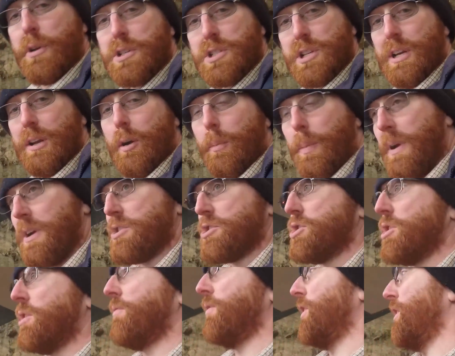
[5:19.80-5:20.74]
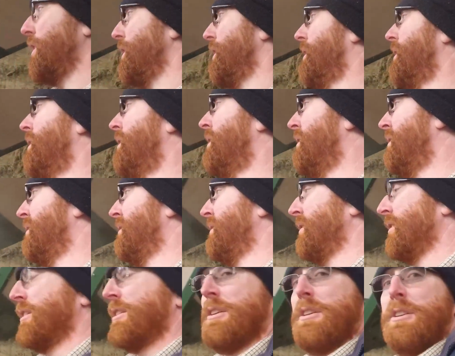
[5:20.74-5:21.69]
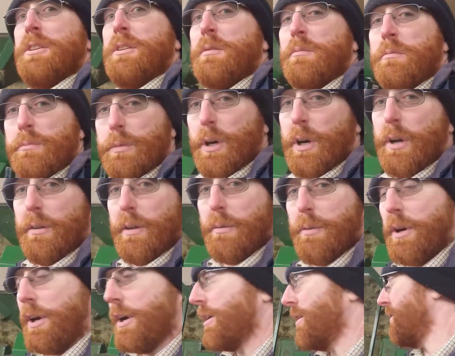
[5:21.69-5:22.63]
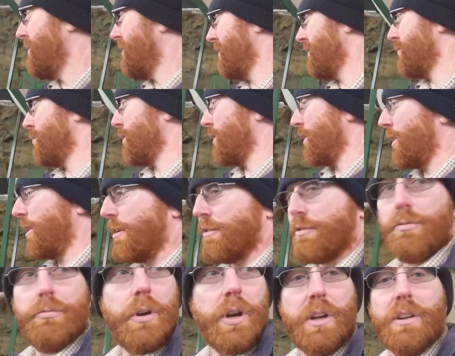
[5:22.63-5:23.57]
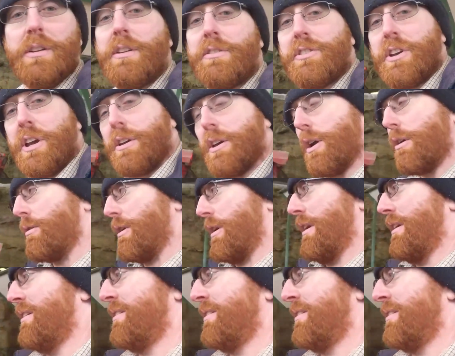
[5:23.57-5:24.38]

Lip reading: is a little bit of shoveling. But there we are, that's what it is. Right, let's get going.